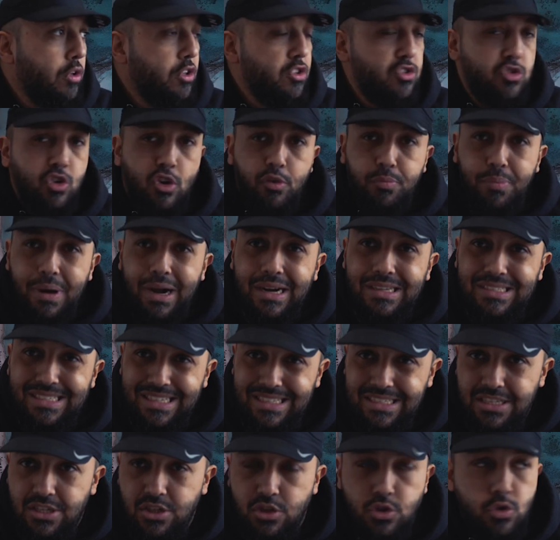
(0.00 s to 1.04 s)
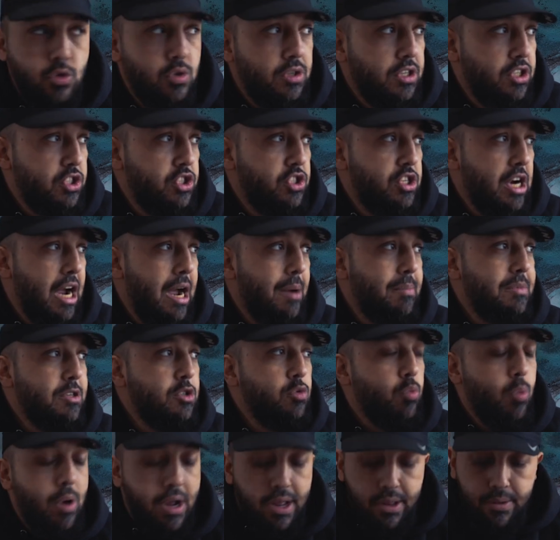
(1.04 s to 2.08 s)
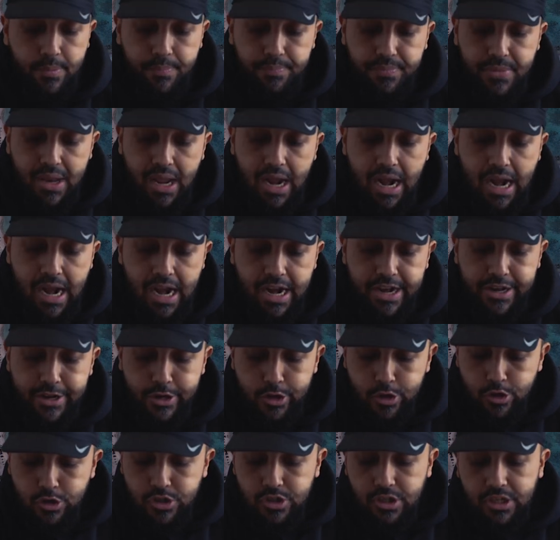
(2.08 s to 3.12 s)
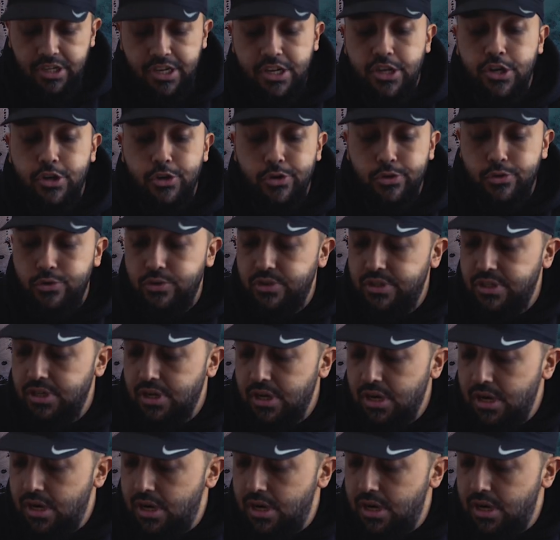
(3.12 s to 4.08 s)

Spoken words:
the softbox isn't doing its job as well, I usually use